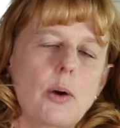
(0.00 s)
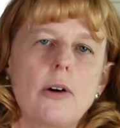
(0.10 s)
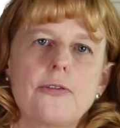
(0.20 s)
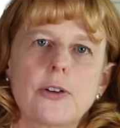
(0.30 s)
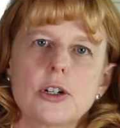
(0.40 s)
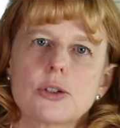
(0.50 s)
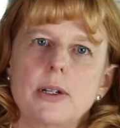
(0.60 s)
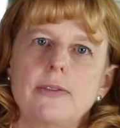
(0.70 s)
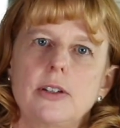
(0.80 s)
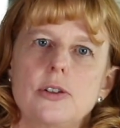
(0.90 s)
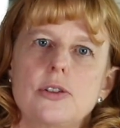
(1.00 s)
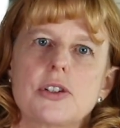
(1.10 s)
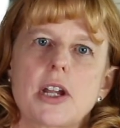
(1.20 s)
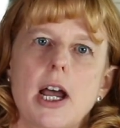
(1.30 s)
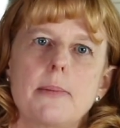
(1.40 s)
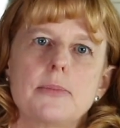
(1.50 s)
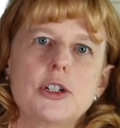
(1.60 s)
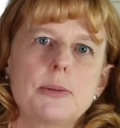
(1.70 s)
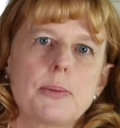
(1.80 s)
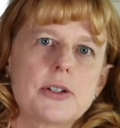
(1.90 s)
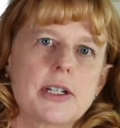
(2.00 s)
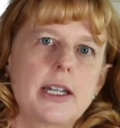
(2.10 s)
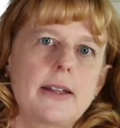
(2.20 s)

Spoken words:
Well, first we've used 2%